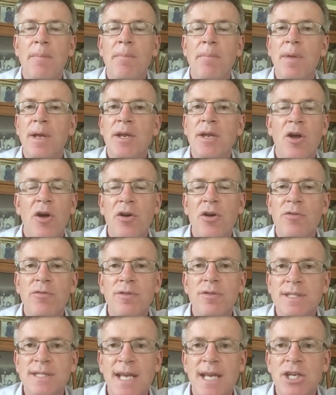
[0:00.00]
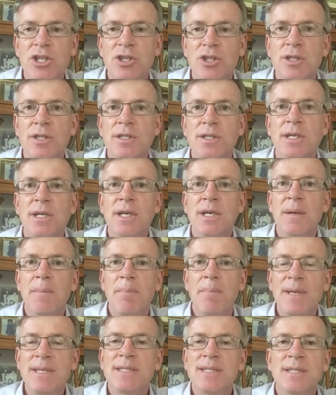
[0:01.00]
in other recessions,
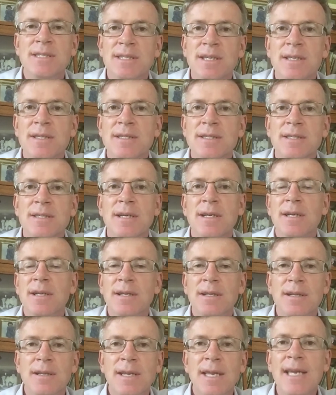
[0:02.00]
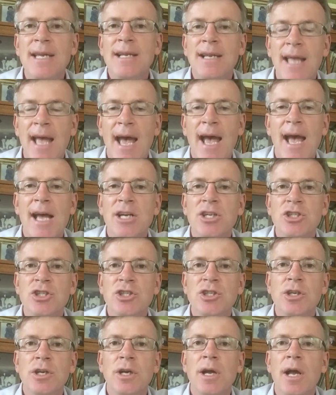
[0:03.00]
businesses need
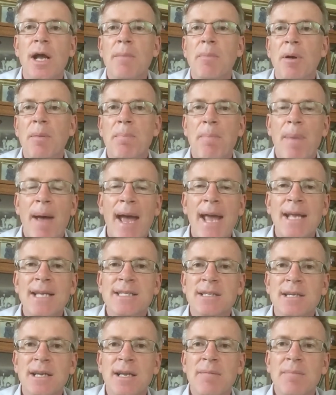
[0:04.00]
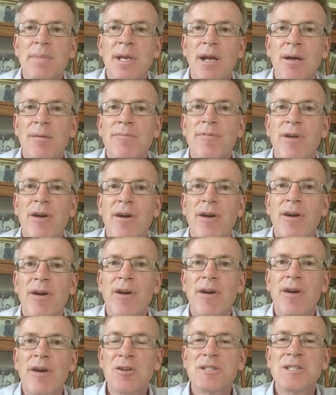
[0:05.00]
cash, but banks can become very
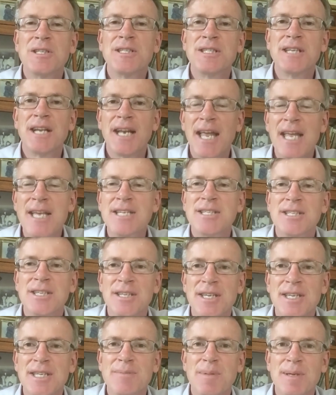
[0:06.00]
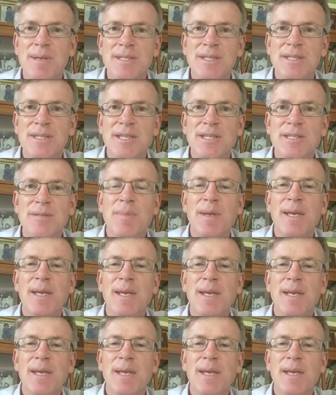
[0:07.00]
reluctant to lend to these businesses
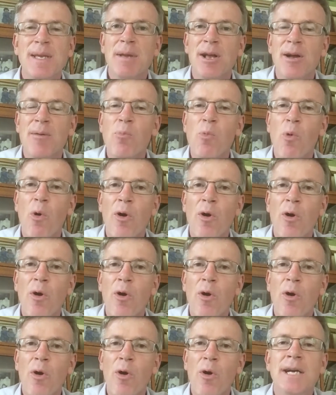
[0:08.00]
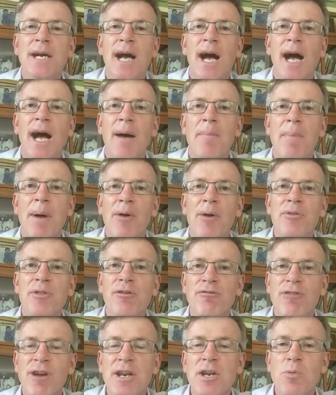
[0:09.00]
because they become worried about the
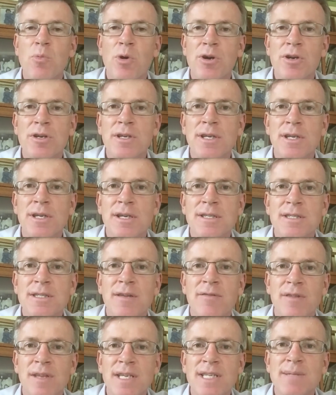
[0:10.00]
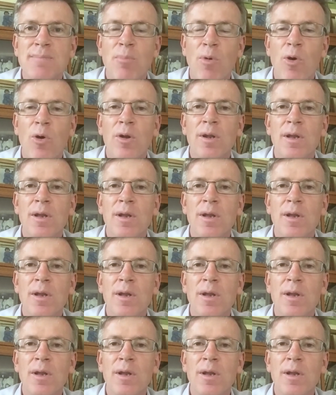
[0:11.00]
creditworthiness of these small